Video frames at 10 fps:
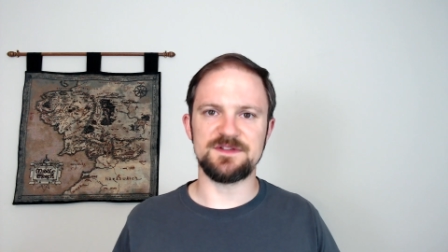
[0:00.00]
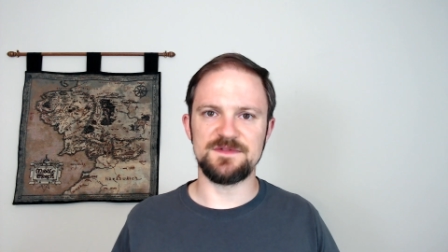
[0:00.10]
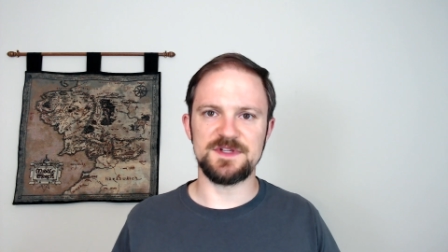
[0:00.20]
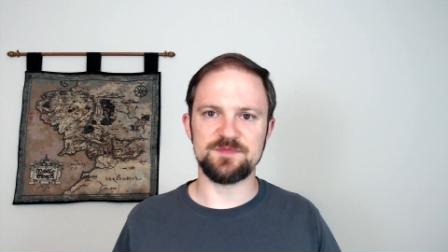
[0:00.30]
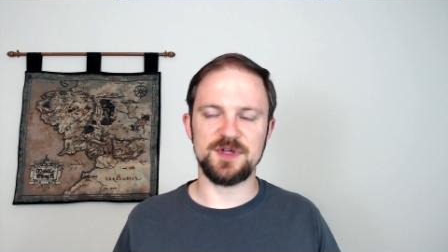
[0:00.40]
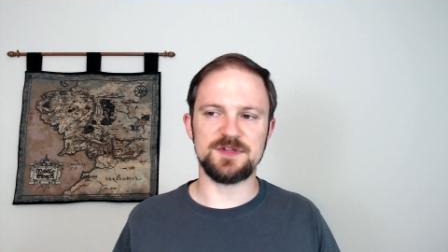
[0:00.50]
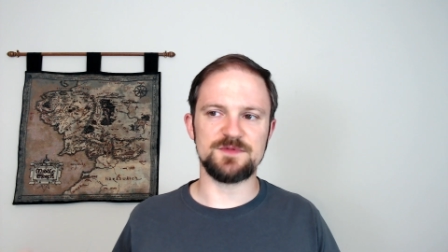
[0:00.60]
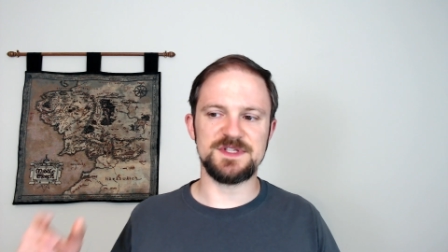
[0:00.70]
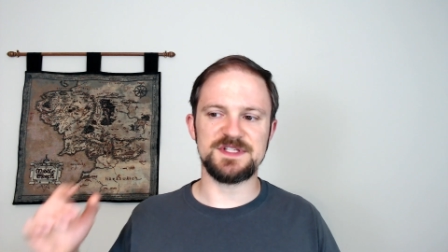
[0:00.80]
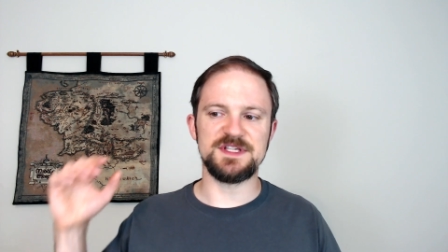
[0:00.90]
of this because
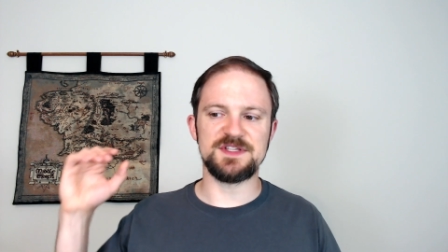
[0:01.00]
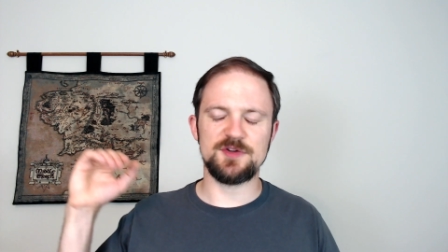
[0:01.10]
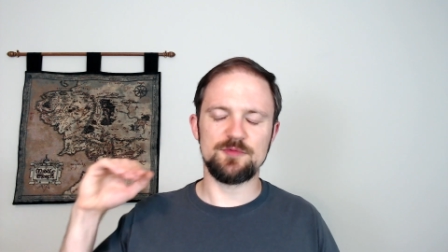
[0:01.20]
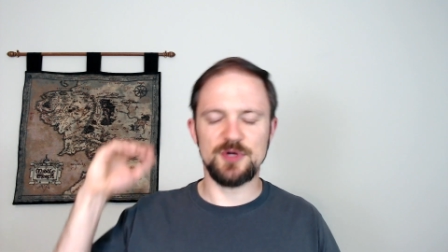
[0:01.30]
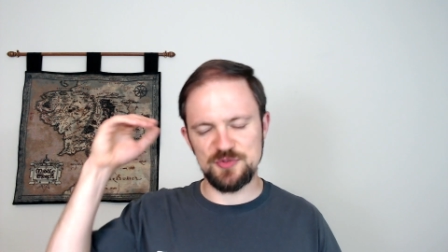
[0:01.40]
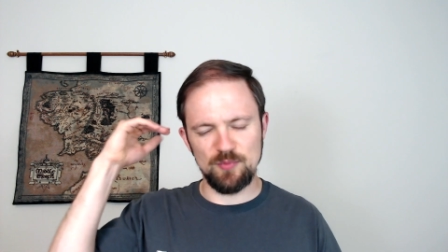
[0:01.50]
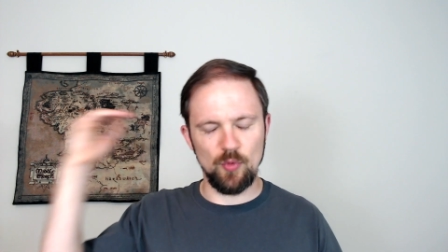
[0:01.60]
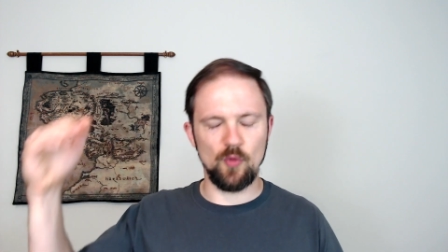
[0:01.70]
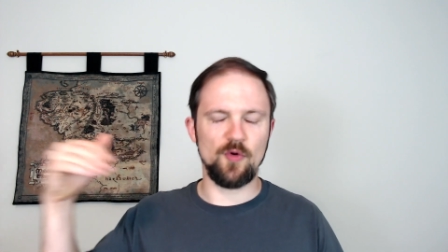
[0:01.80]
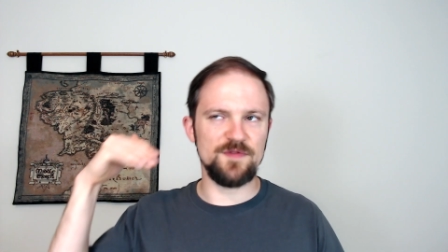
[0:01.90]
we see so much
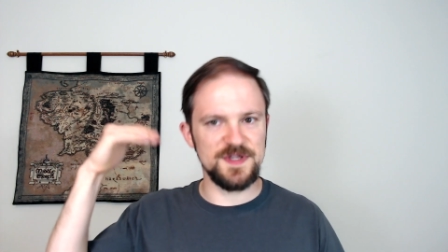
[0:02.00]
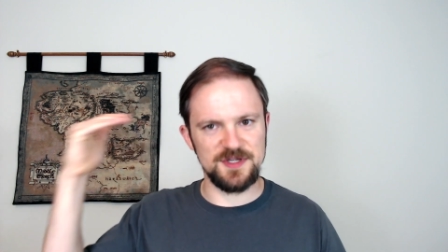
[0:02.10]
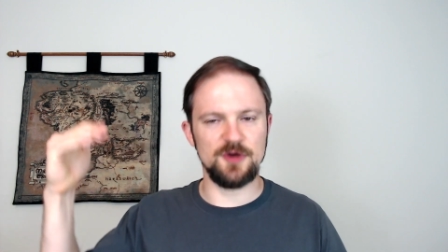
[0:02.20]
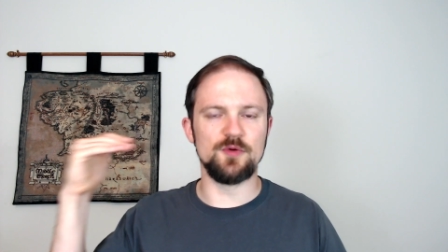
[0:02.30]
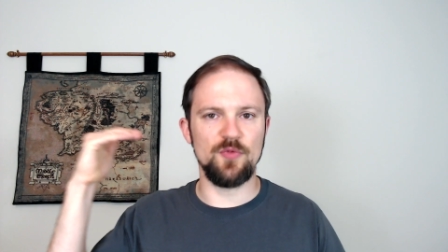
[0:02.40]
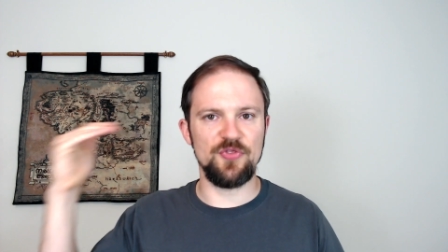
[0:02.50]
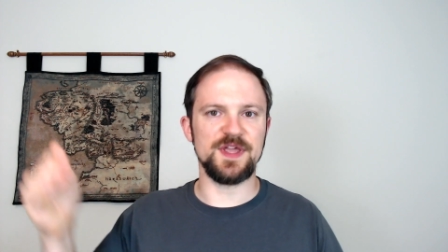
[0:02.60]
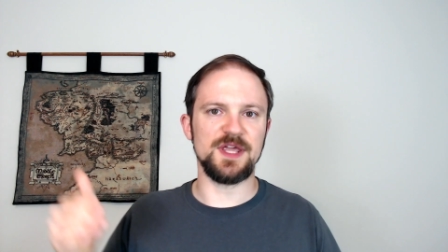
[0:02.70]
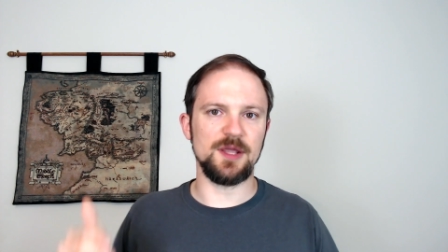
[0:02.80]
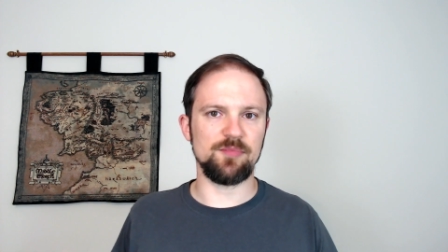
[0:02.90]
more of his own
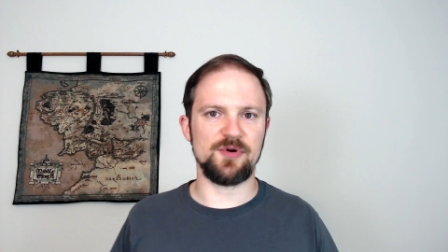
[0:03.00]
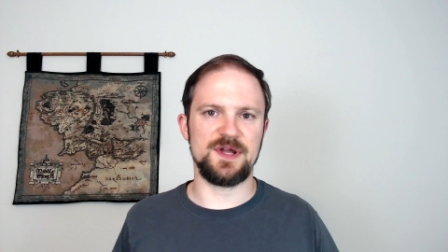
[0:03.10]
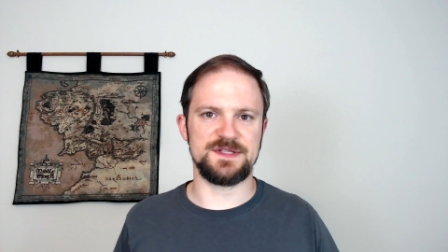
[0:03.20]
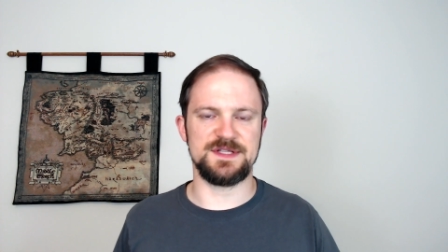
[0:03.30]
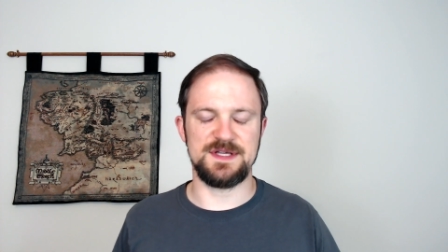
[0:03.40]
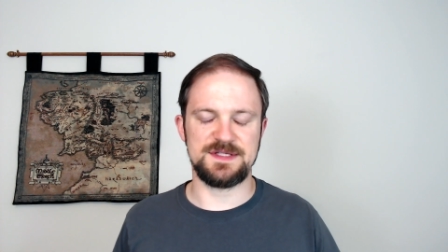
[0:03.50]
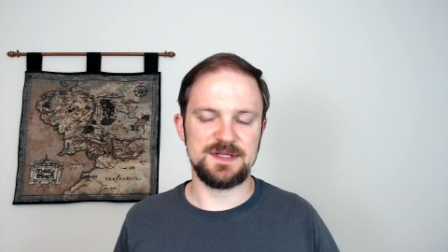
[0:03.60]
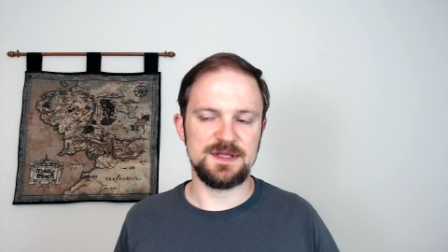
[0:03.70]
thinking process.